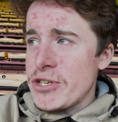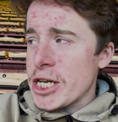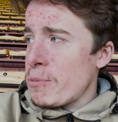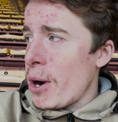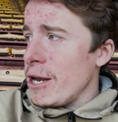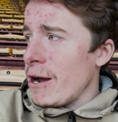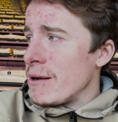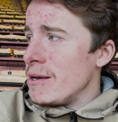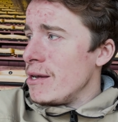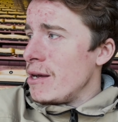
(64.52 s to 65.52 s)
six-pointer
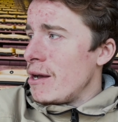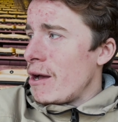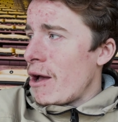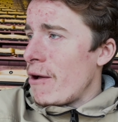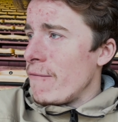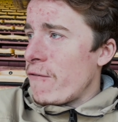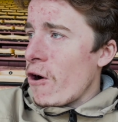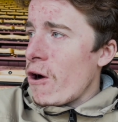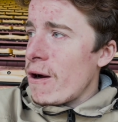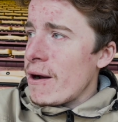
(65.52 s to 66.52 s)

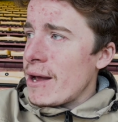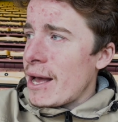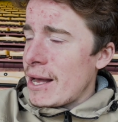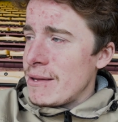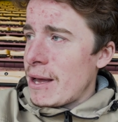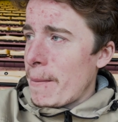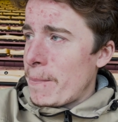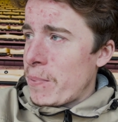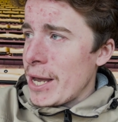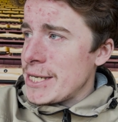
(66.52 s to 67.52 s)
for a
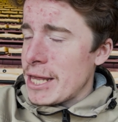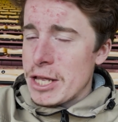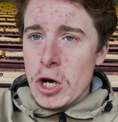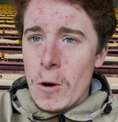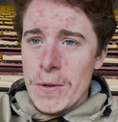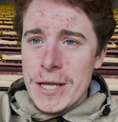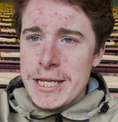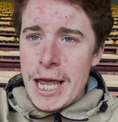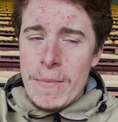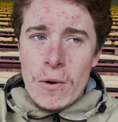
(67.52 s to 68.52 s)
place at the top of the
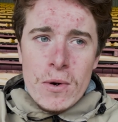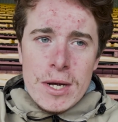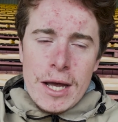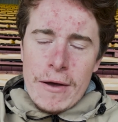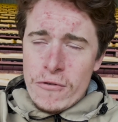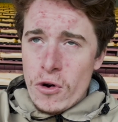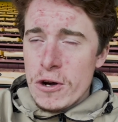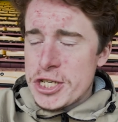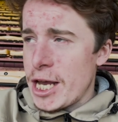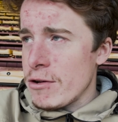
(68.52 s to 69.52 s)
table. Of
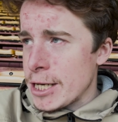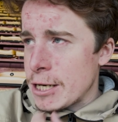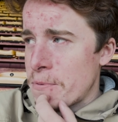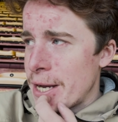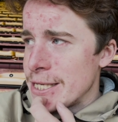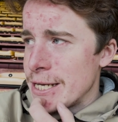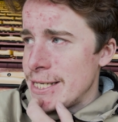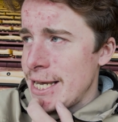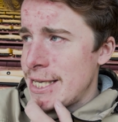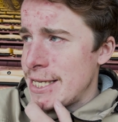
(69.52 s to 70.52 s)
course, Celtic are playing
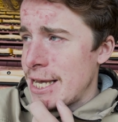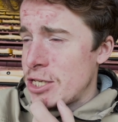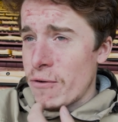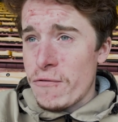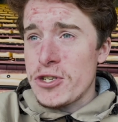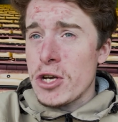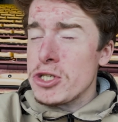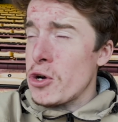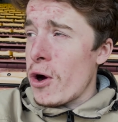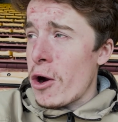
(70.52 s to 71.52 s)
Dundee today, so if
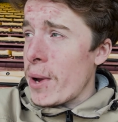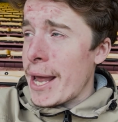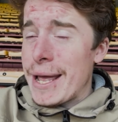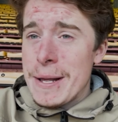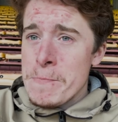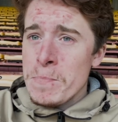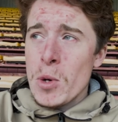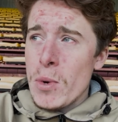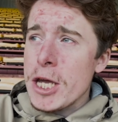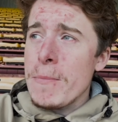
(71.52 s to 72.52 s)
results go our way,
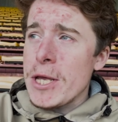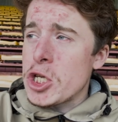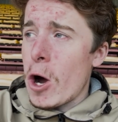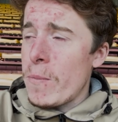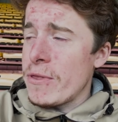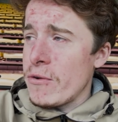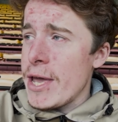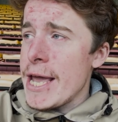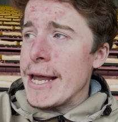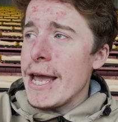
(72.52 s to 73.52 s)
we could be top of the
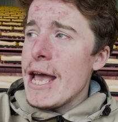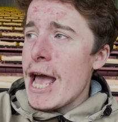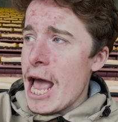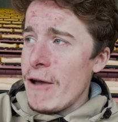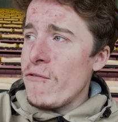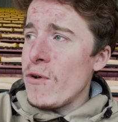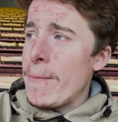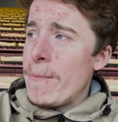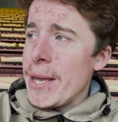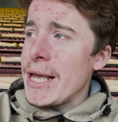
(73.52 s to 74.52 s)
league if we
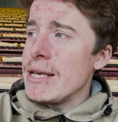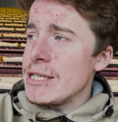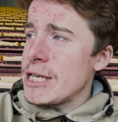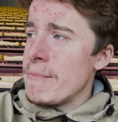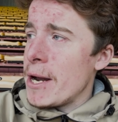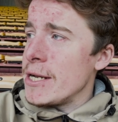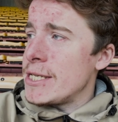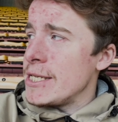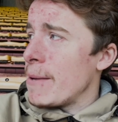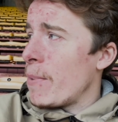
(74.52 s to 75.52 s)
beat St Mirren
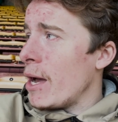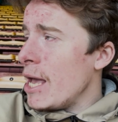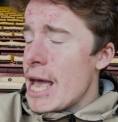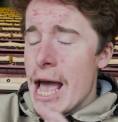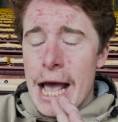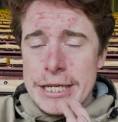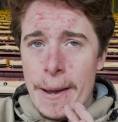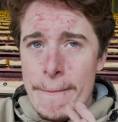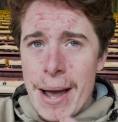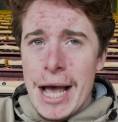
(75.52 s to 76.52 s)
today. But it's
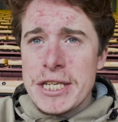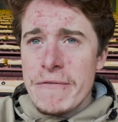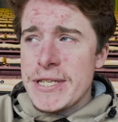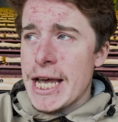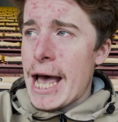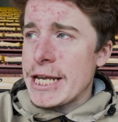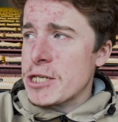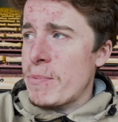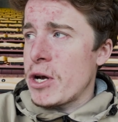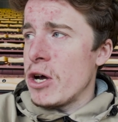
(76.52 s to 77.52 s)
a massive task
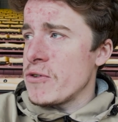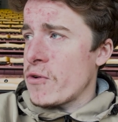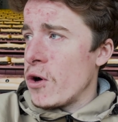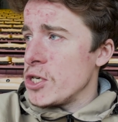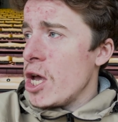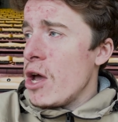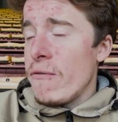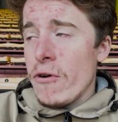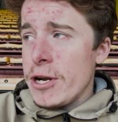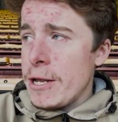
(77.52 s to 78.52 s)
because, of course,
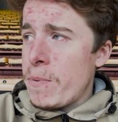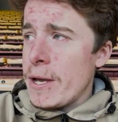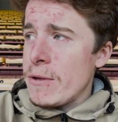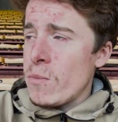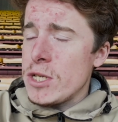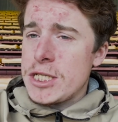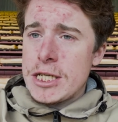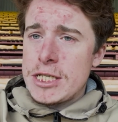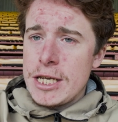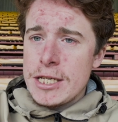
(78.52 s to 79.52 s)
we've already played them once
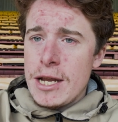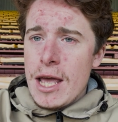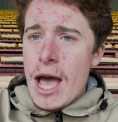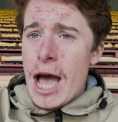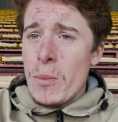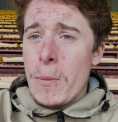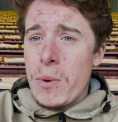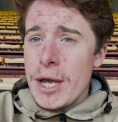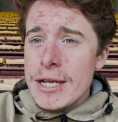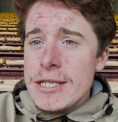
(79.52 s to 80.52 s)
this season and we've
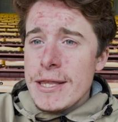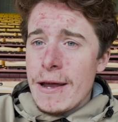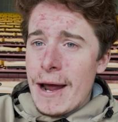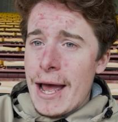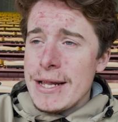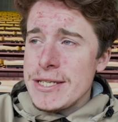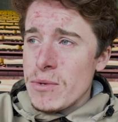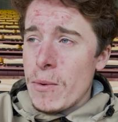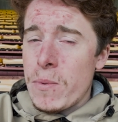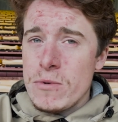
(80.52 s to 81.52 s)
played into their hands
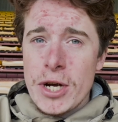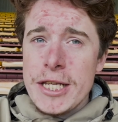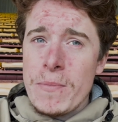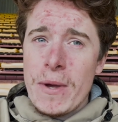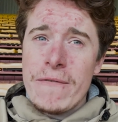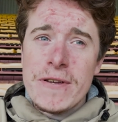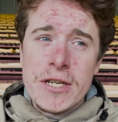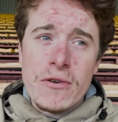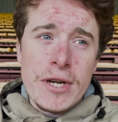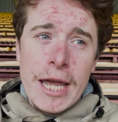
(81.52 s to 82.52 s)
and we've tried to play a
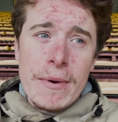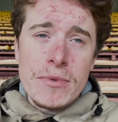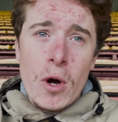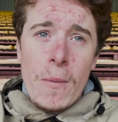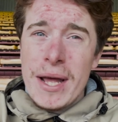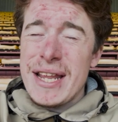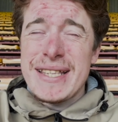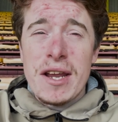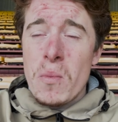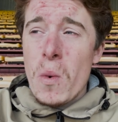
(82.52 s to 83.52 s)
physical game up top and it
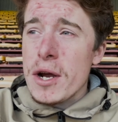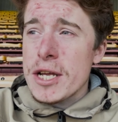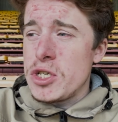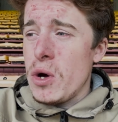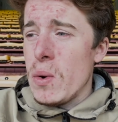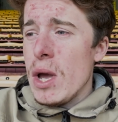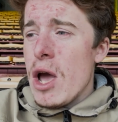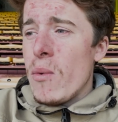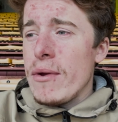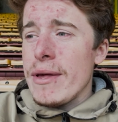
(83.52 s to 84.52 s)
didn't work at all.
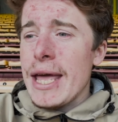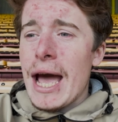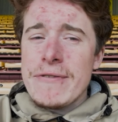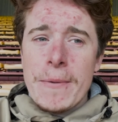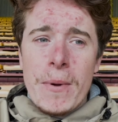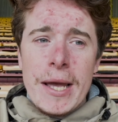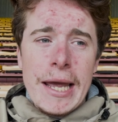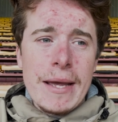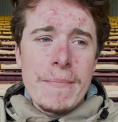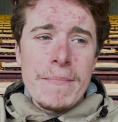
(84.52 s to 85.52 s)
We really have to
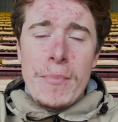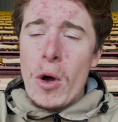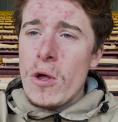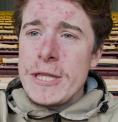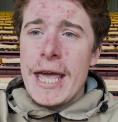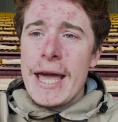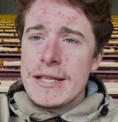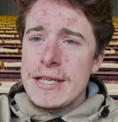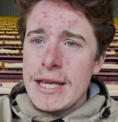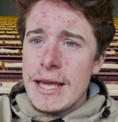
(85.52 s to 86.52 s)
play ball on
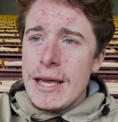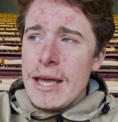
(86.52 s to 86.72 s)
deck today